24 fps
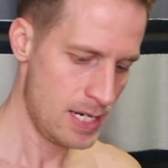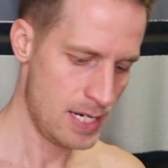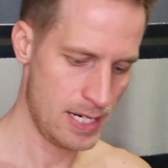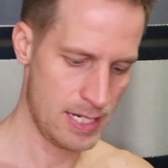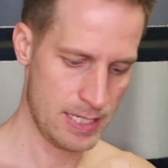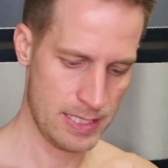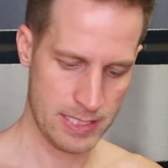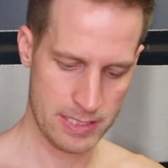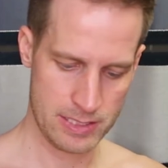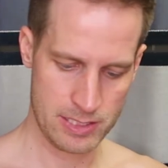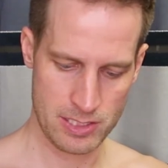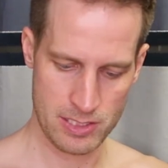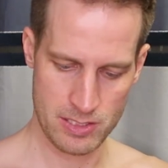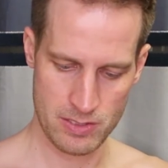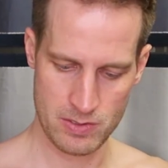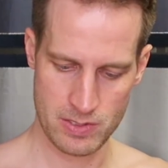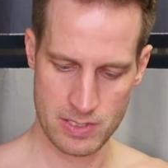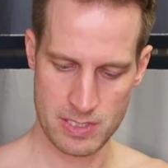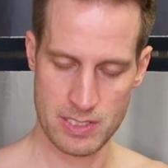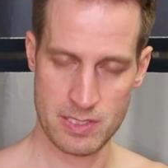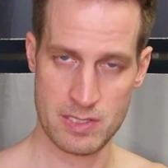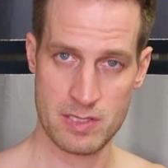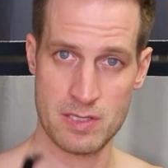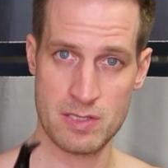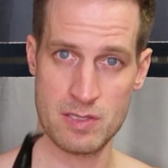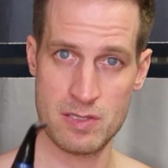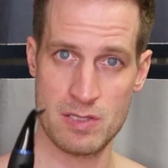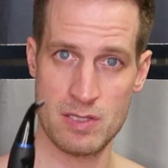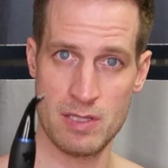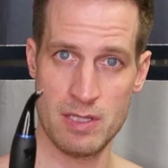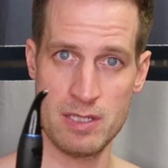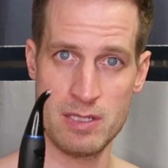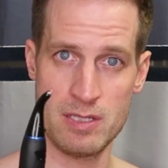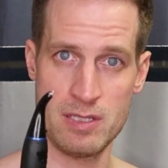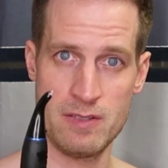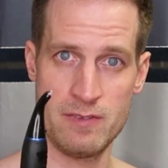I like to use
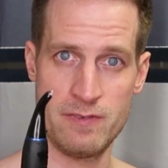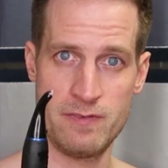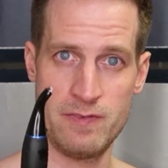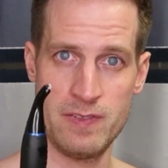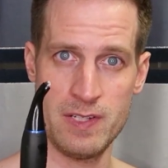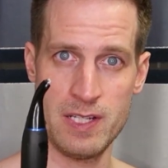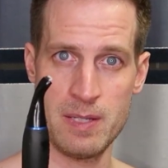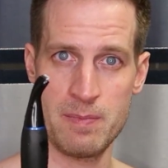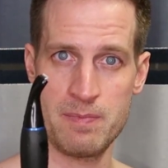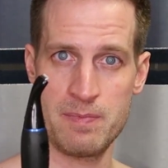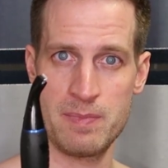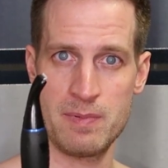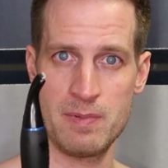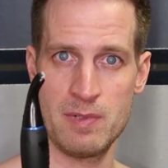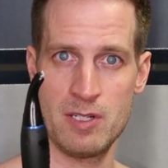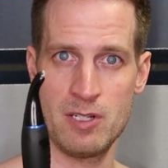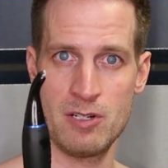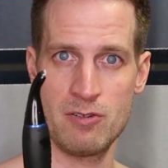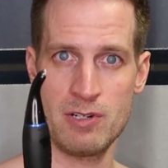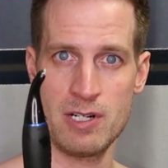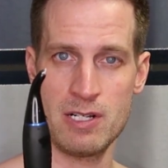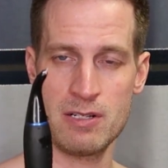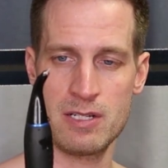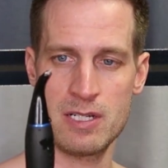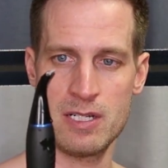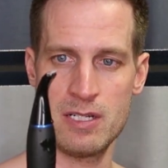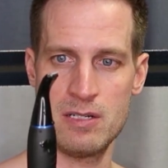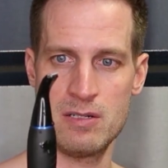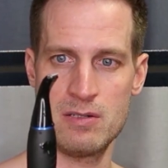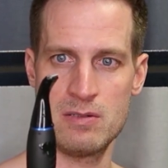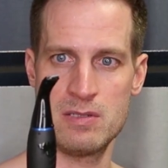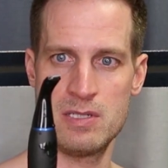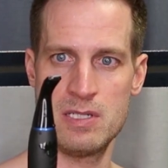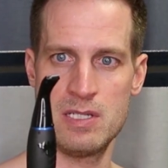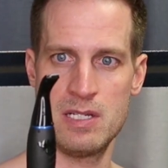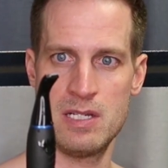this little Philip
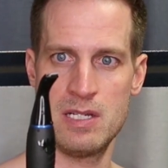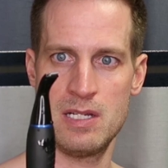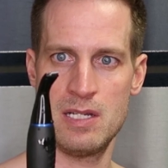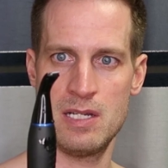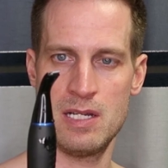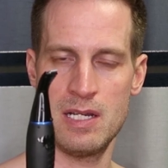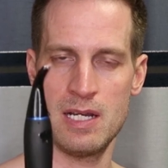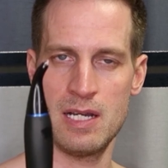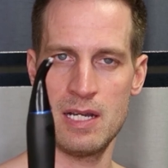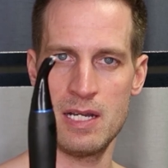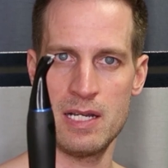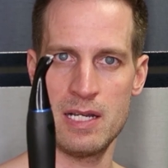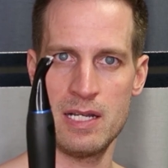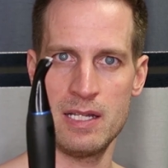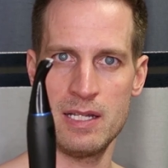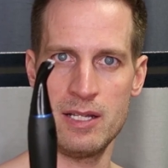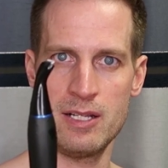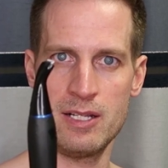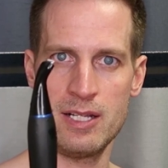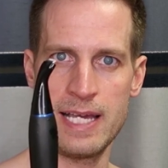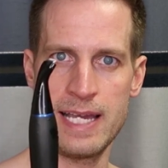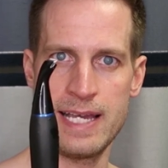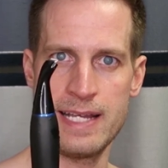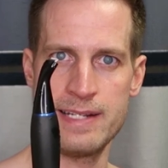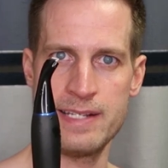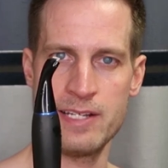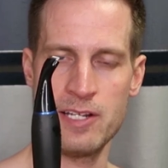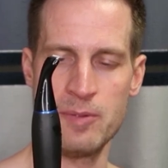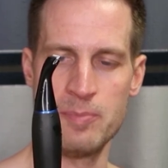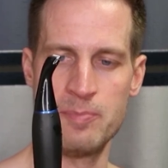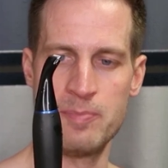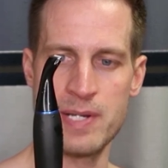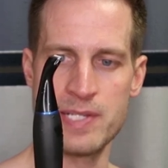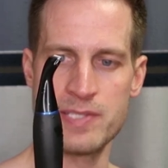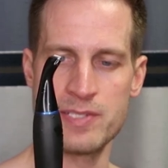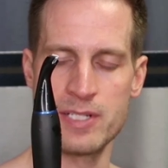Norelco little
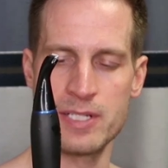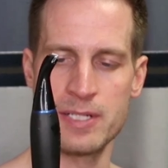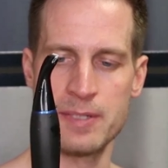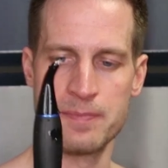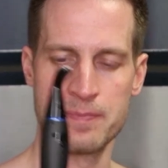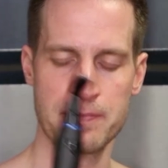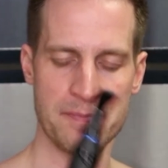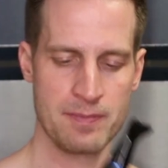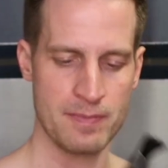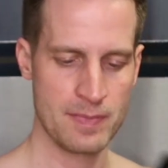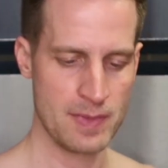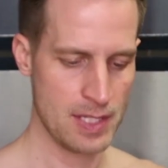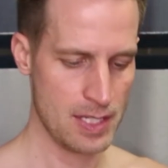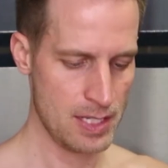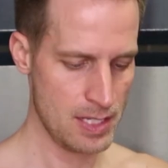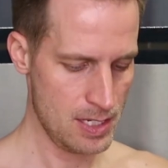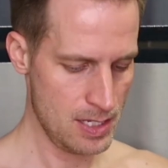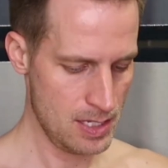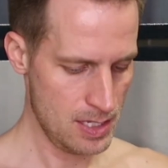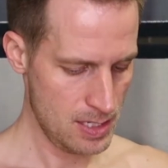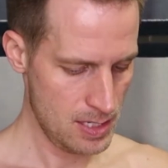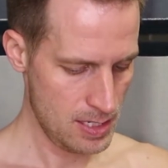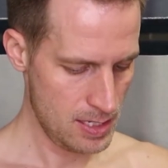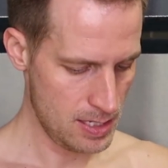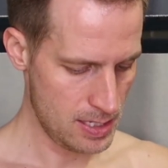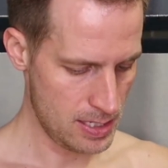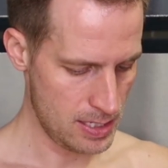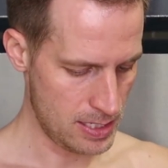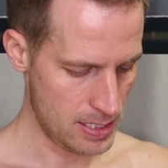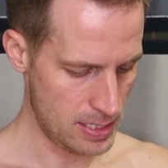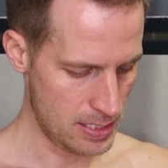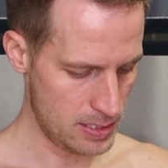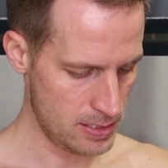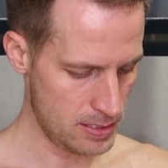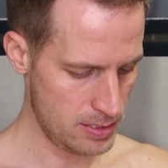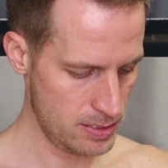handheld buzzer.
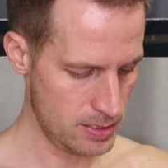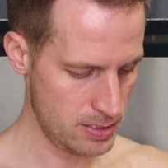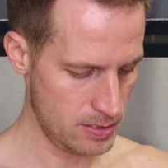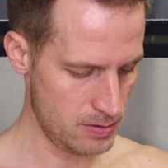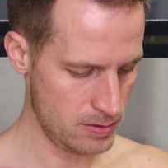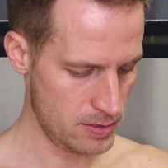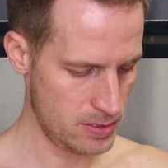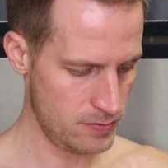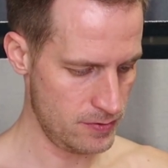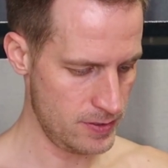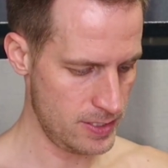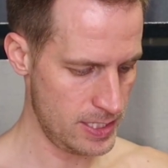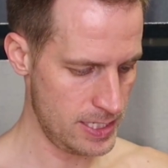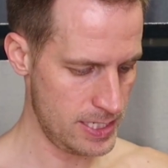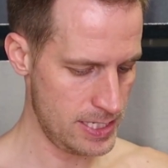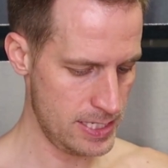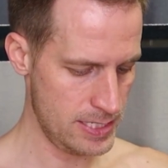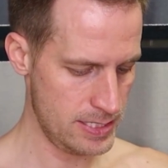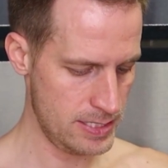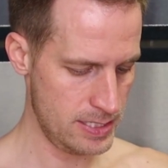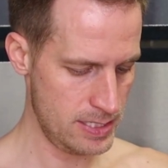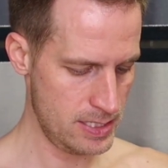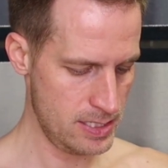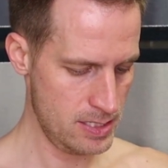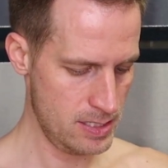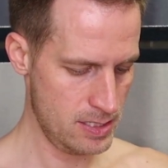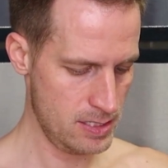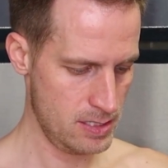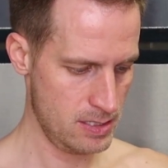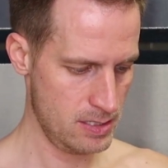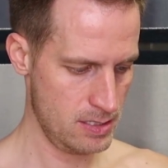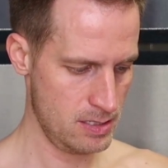So it's very easy.